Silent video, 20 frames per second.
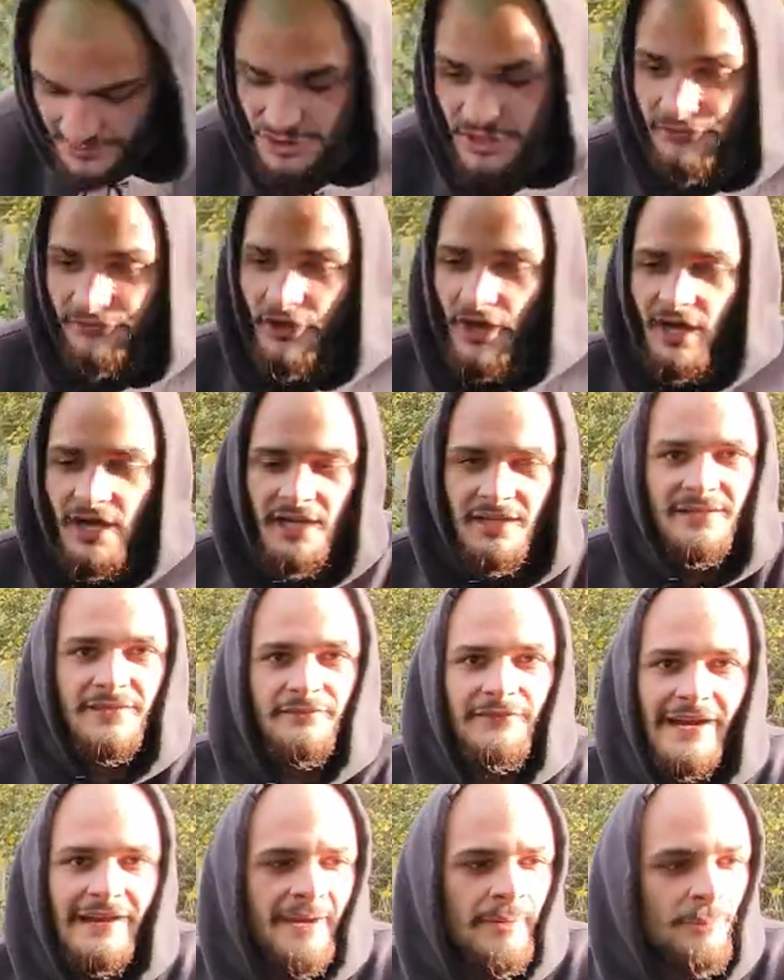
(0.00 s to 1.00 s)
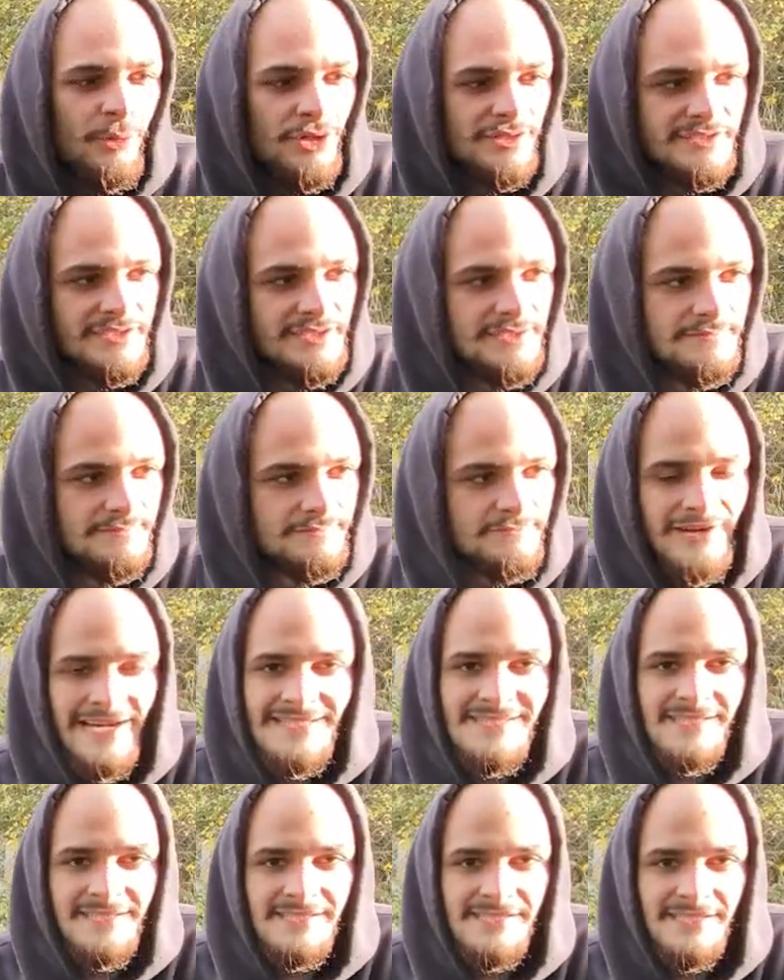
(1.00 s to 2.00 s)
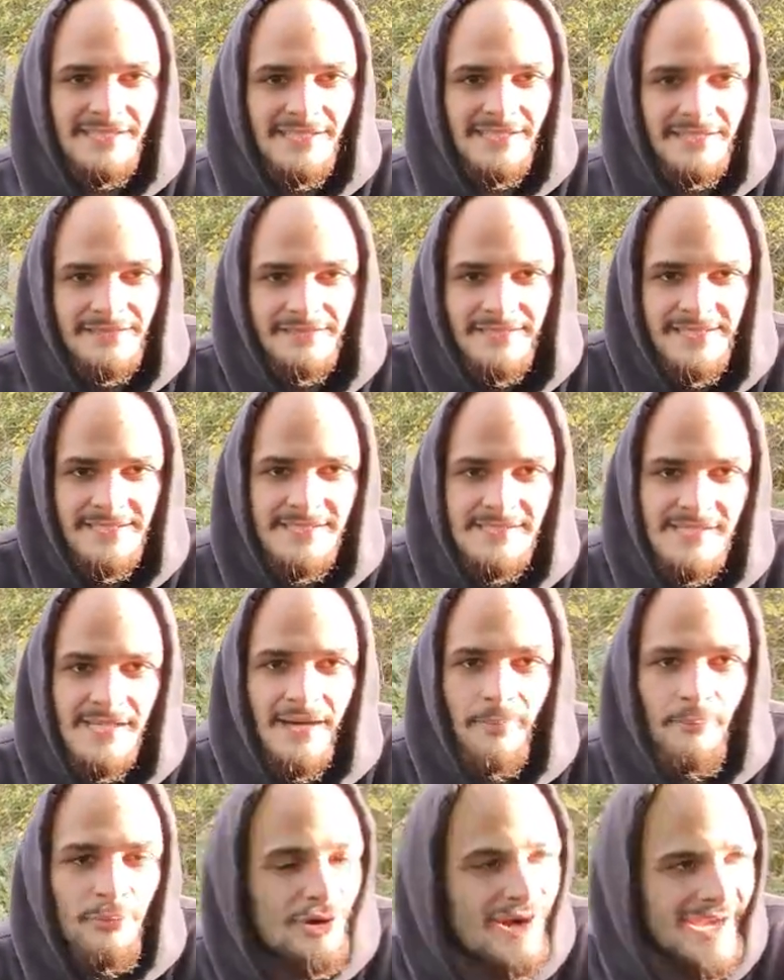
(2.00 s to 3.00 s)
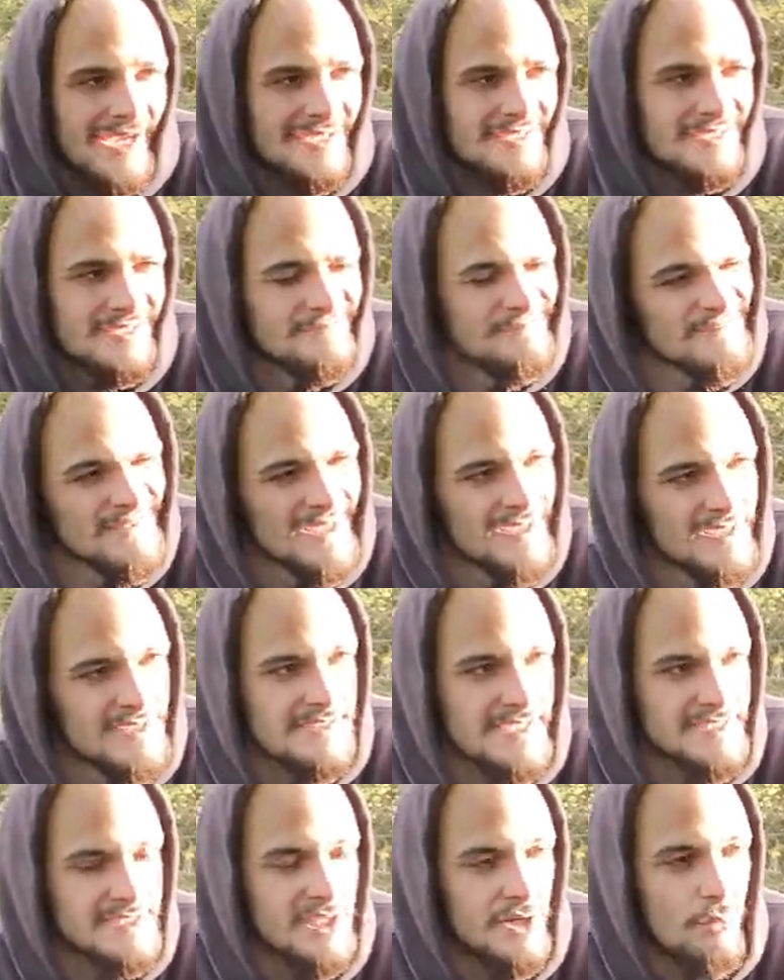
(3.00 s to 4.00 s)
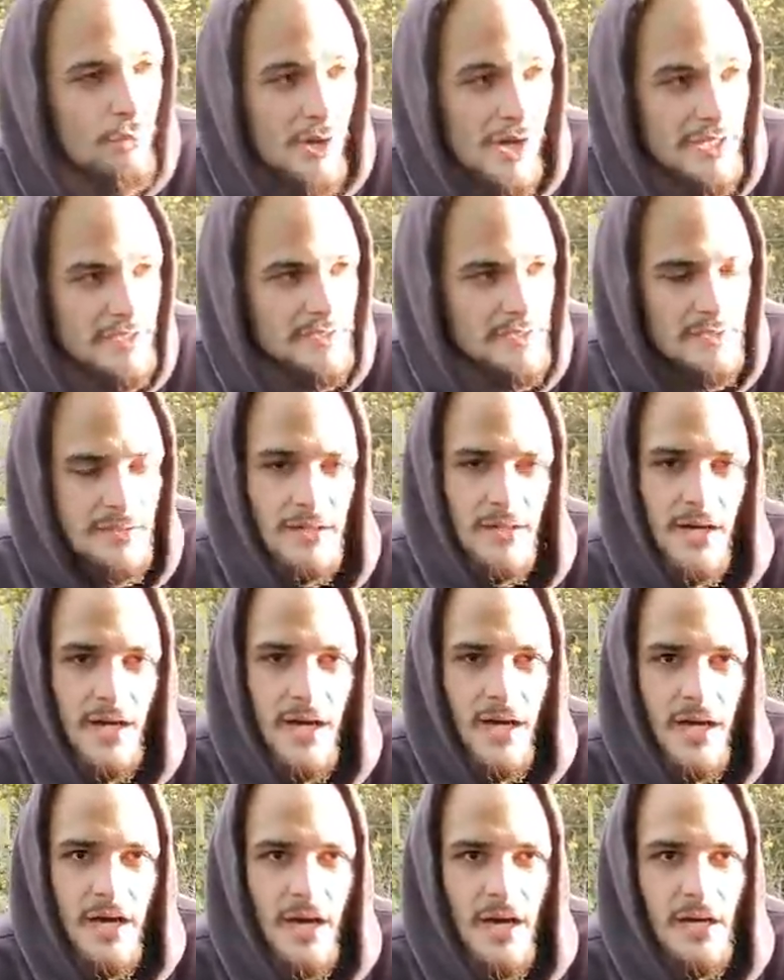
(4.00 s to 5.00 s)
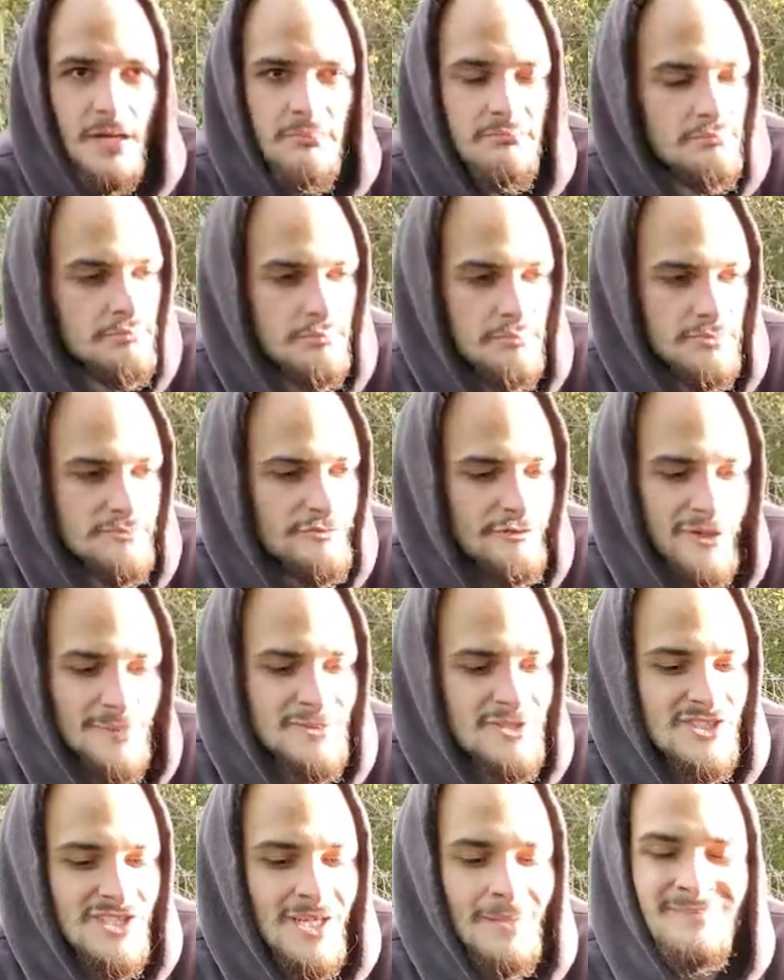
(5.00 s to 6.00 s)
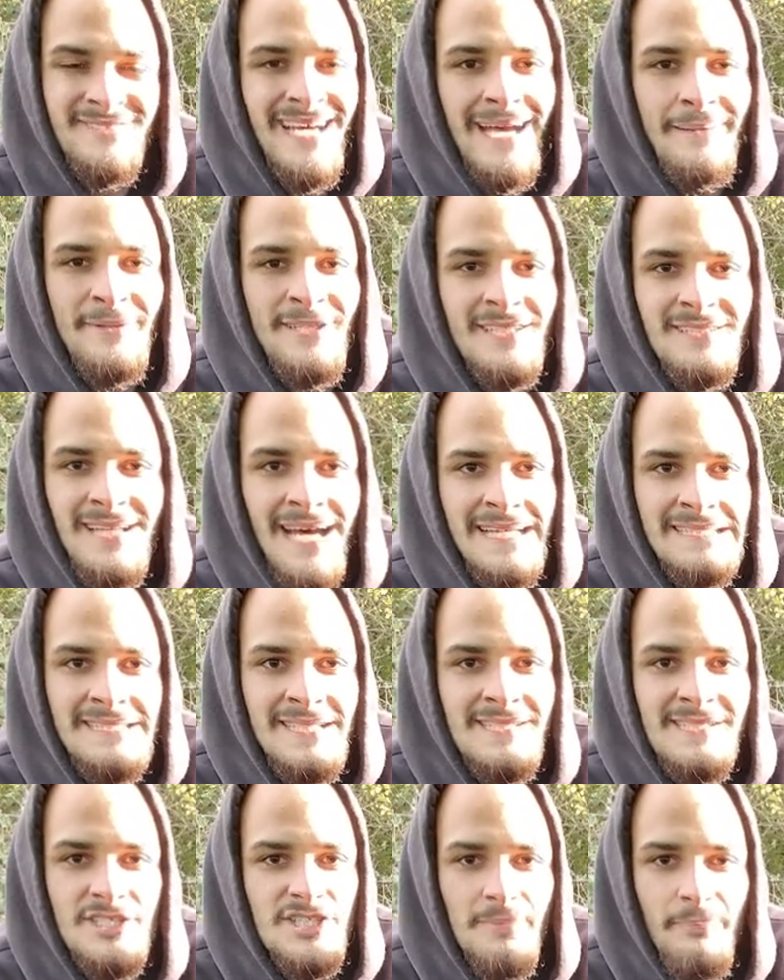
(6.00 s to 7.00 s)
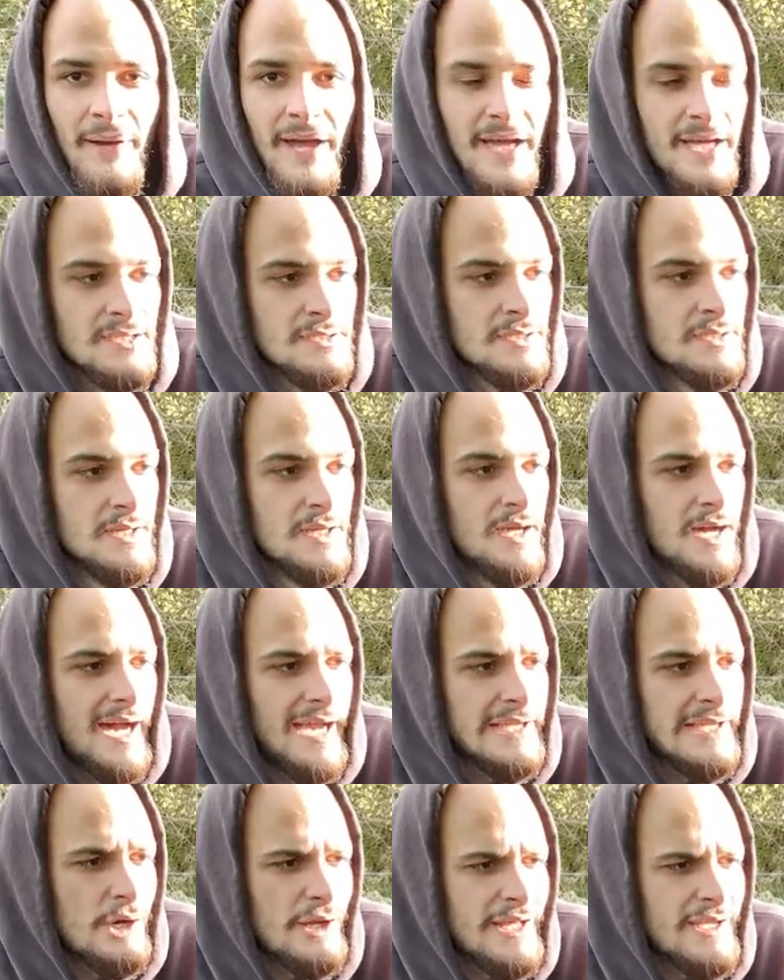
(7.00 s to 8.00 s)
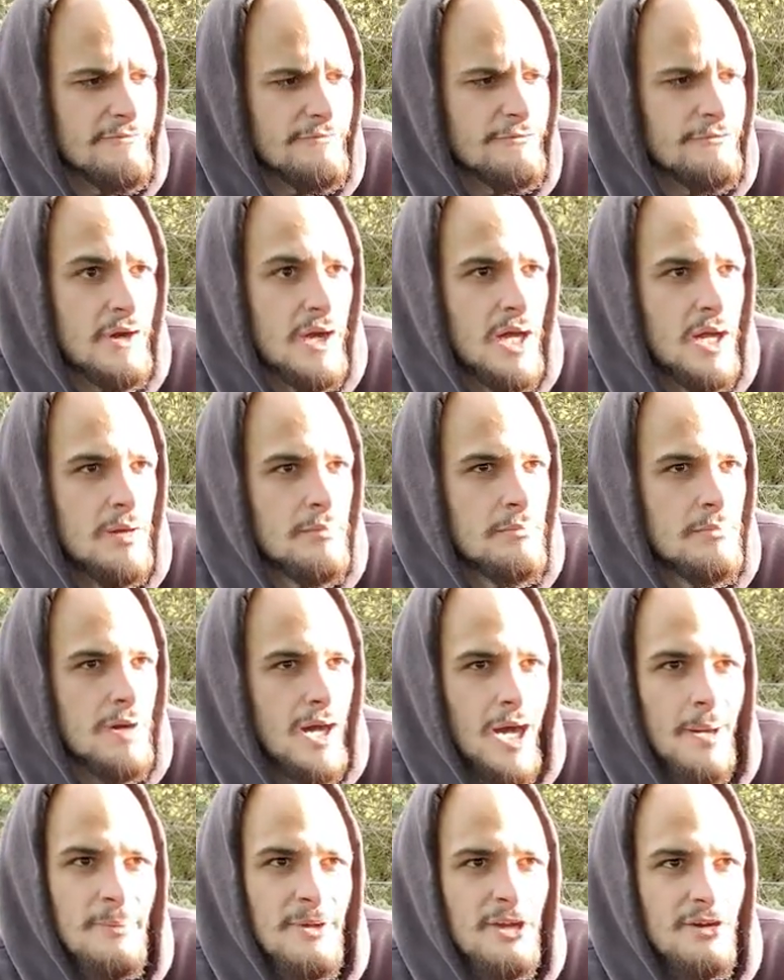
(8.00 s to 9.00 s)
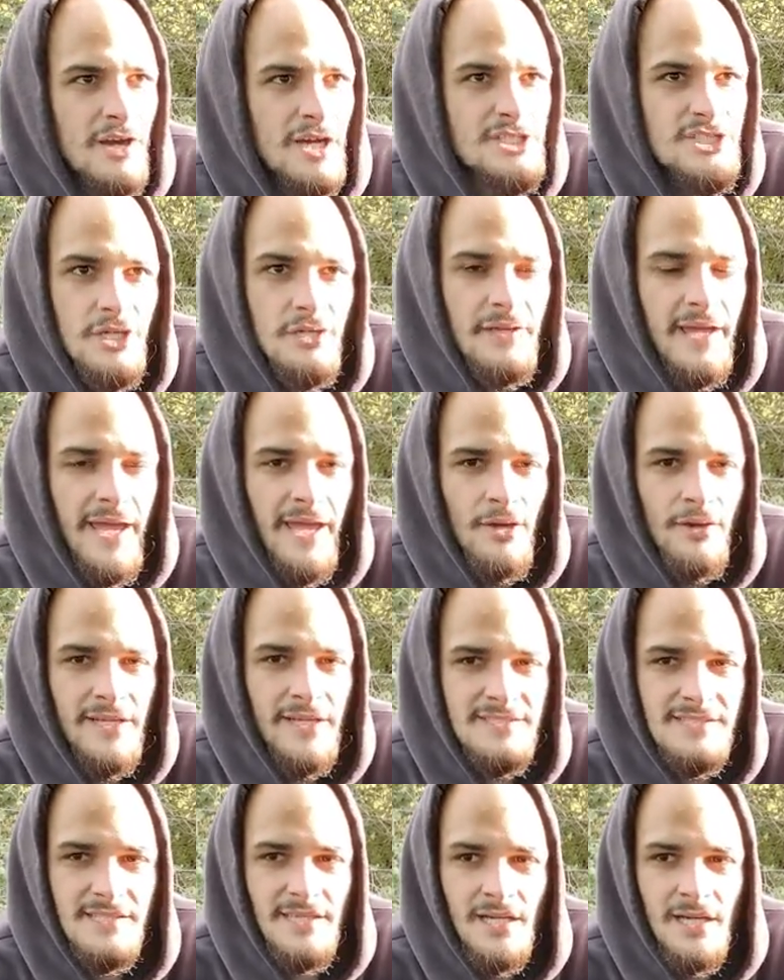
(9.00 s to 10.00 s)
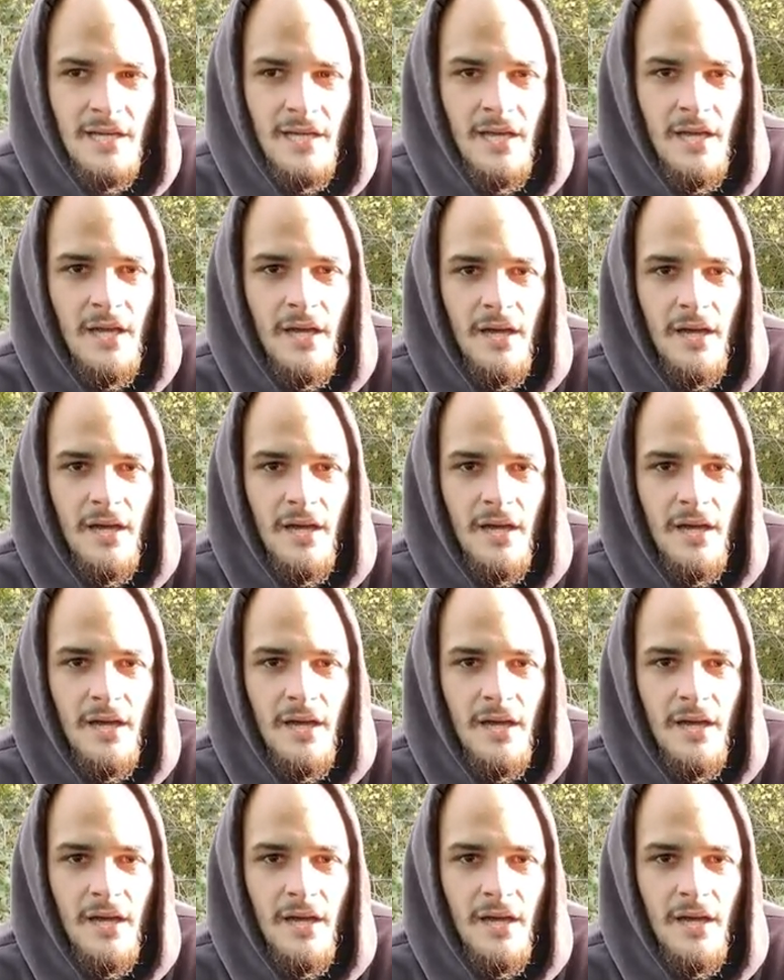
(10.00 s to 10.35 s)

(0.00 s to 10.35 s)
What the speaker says: drift car, very important, racing seat. This is a Bride Zeta 1 from sometime in the 90s in Japan. I got it from Up Garage UK on Insta.